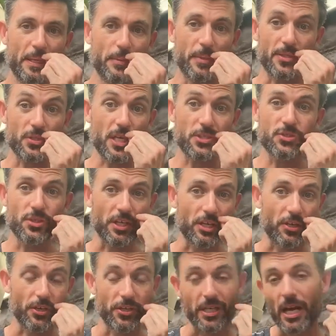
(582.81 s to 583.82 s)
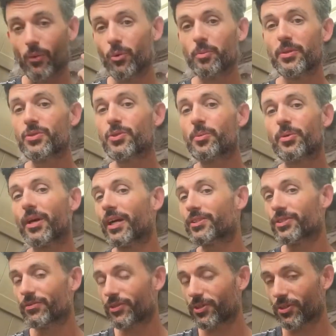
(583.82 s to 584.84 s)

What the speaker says: Best case scenario, and I would be surprised if